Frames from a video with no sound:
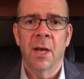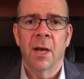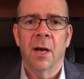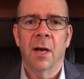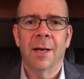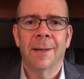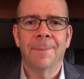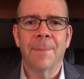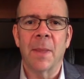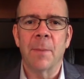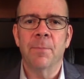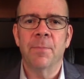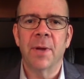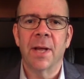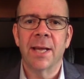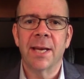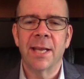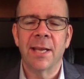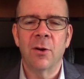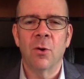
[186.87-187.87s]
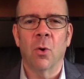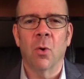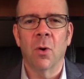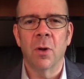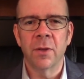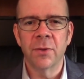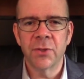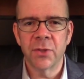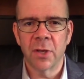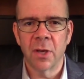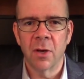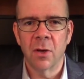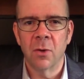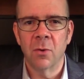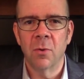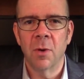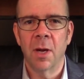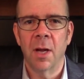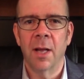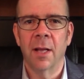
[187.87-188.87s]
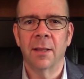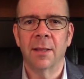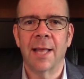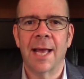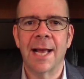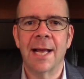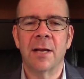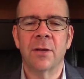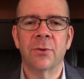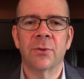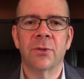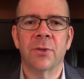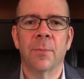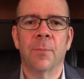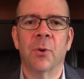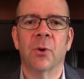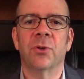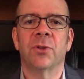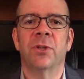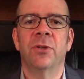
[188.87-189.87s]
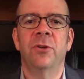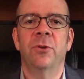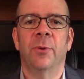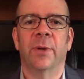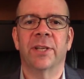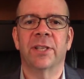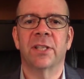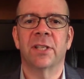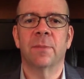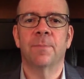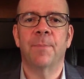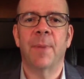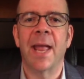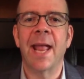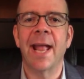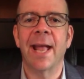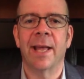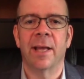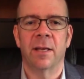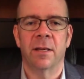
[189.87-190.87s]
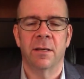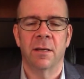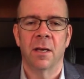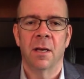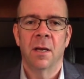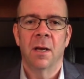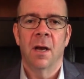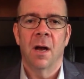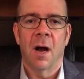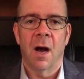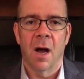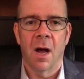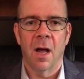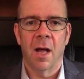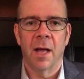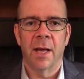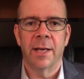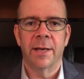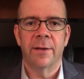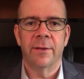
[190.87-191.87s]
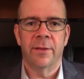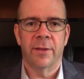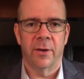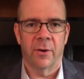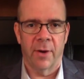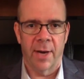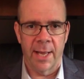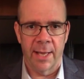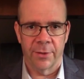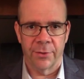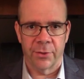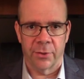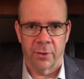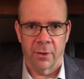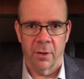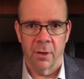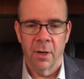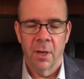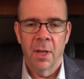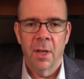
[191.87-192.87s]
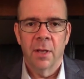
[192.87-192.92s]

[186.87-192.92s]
But it also allows the person to expand on their answer.